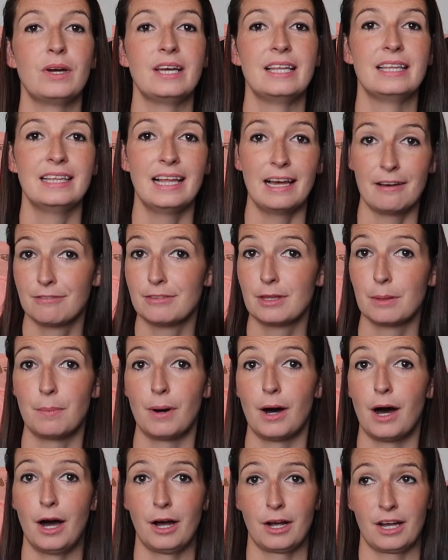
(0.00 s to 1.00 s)
we left the
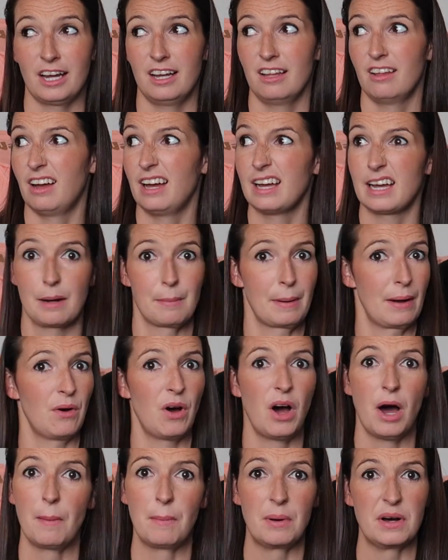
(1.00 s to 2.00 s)
park at like
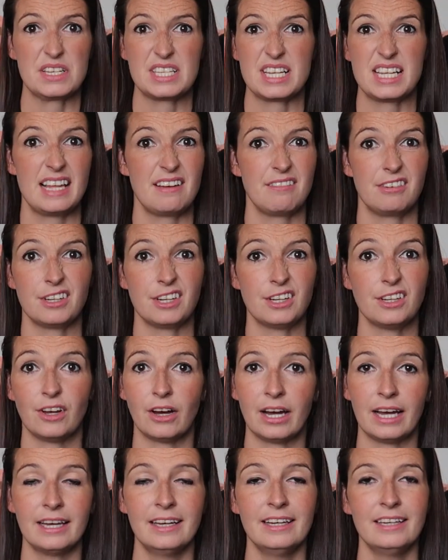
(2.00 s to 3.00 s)
about 11:30 at
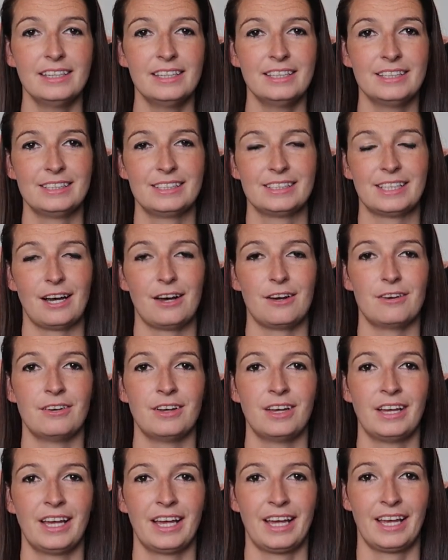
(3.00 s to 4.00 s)
night. So
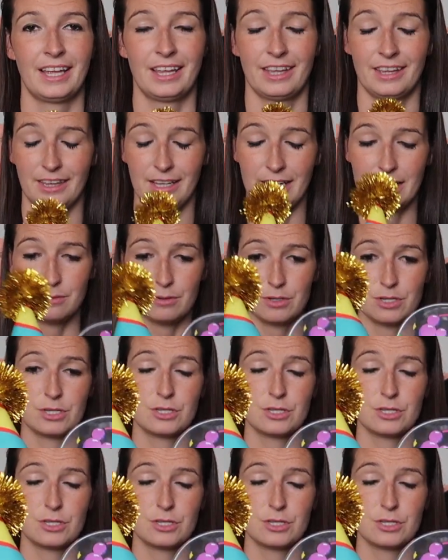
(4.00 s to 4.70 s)
these were